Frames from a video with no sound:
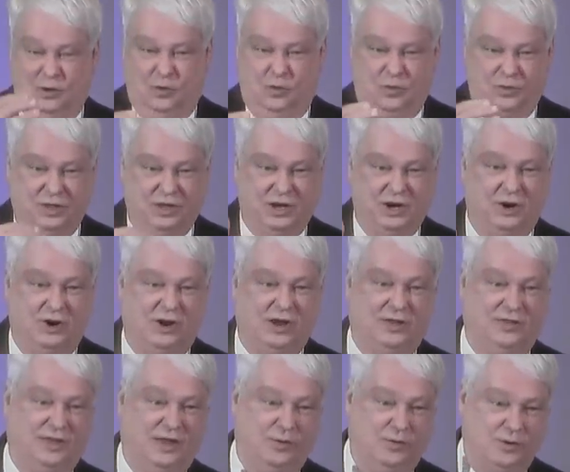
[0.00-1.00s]
were there
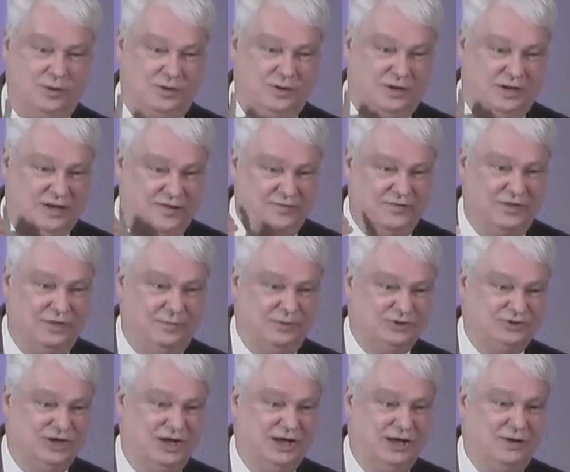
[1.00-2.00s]
and they were given the
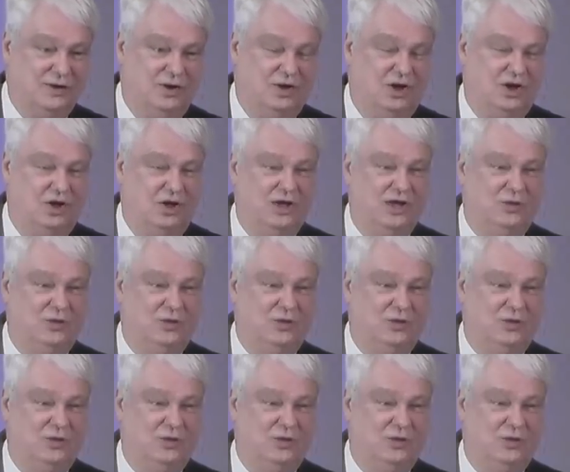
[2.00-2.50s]
Mosaic law.